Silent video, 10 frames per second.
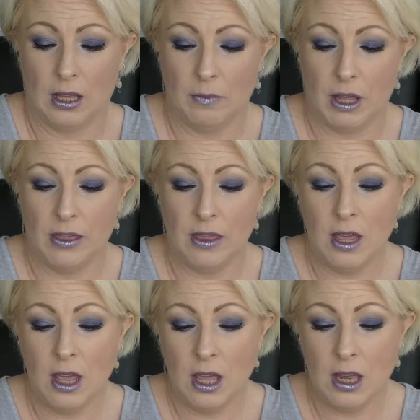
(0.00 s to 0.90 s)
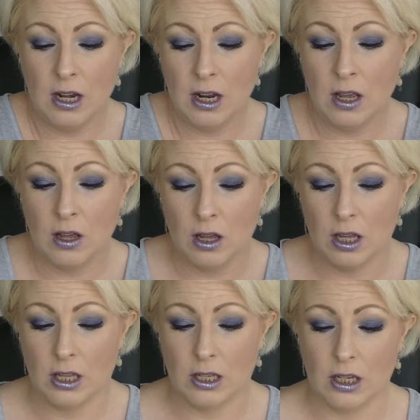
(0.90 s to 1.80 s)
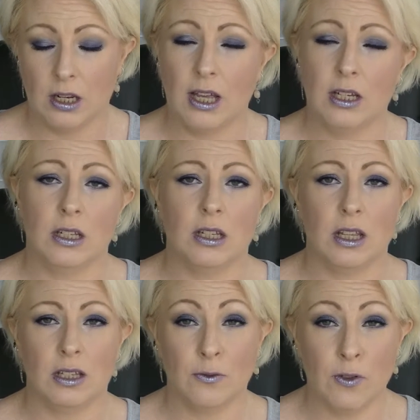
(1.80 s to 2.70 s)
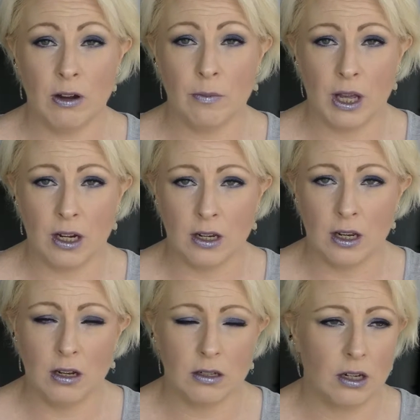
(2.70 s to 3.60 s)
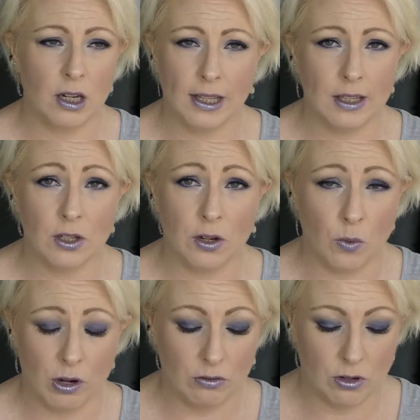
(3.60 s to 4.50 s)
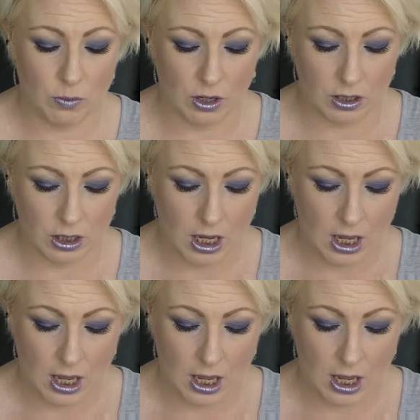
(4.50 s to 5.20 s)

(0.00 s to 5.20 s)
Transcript: And then, yeah, as you said, there's a fair amount in here. It's not like there's only one or two products.